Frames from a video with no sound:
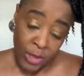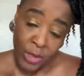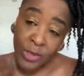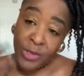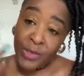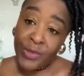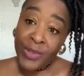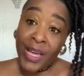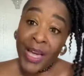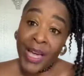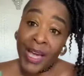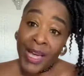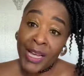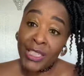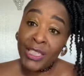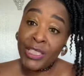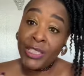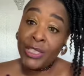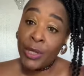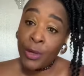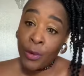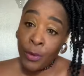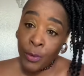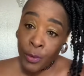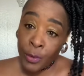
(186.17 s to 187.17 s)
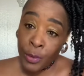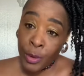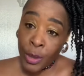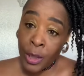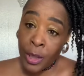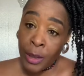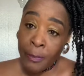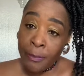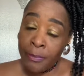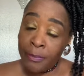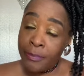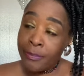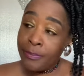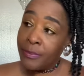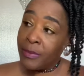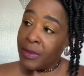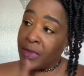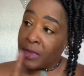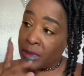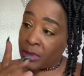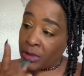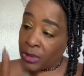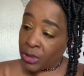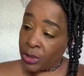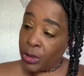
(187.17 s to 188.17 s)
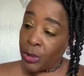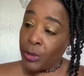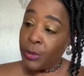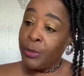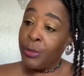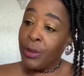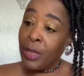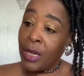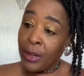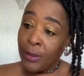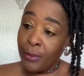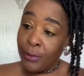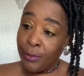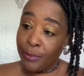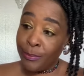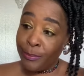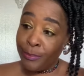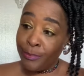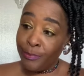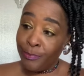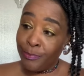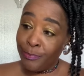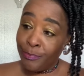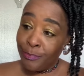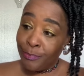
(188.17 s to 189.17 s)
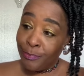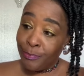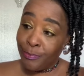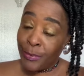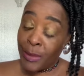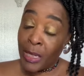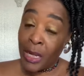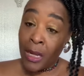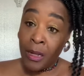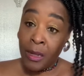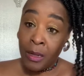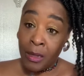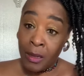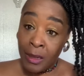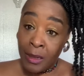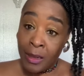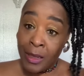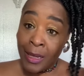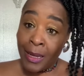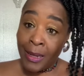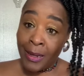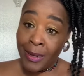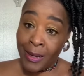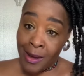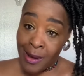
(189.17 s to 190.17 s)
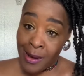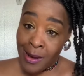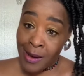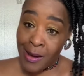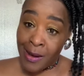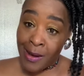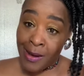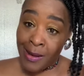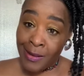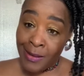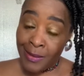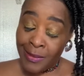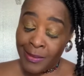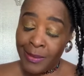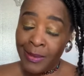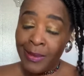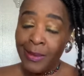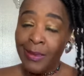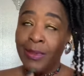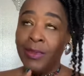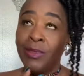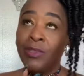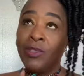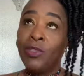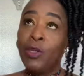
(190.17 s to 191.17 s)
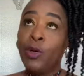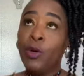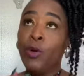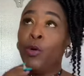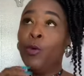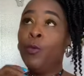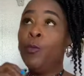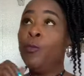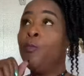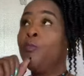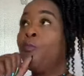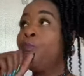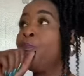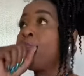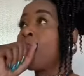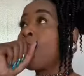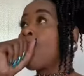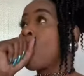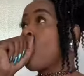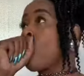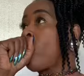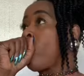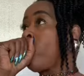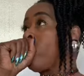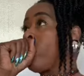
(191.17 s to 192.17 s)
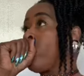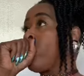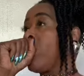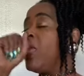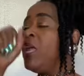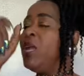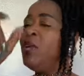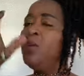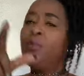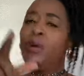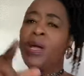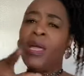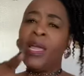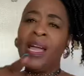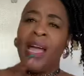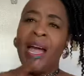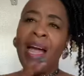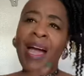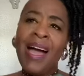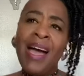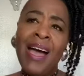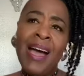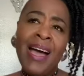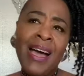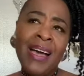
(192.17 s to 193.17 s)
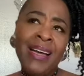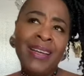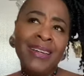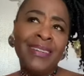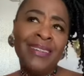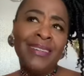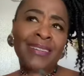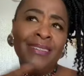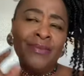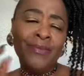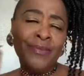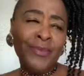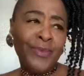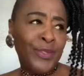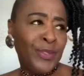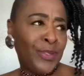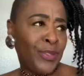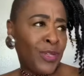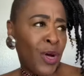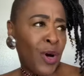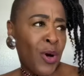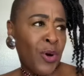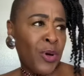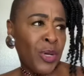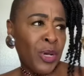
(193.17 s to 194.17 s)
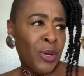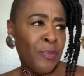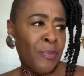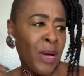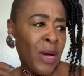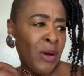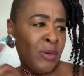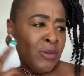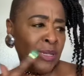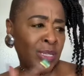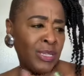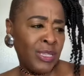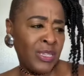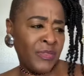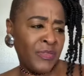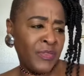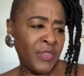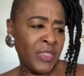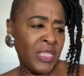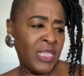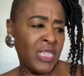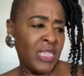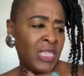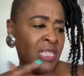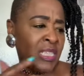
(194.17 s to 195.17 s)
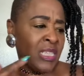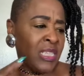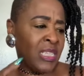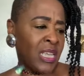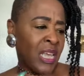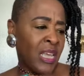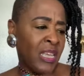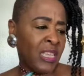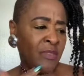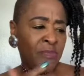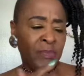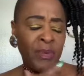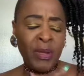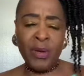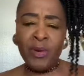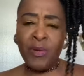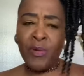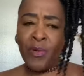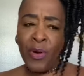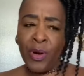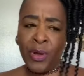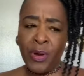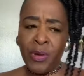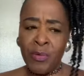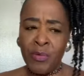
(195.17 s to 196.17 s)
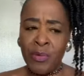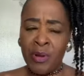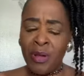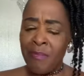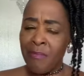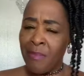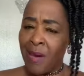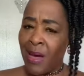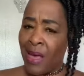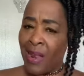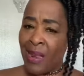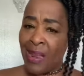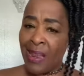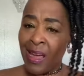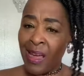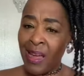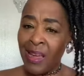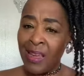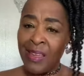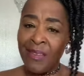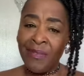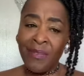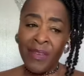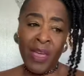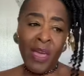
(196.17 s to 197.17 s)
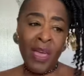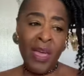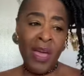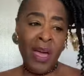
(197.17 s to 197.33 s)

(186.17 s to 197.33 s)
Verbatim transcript: You guys showed up and showed out. Look at God. So anyway, I was talking about the different things that's been going on in my life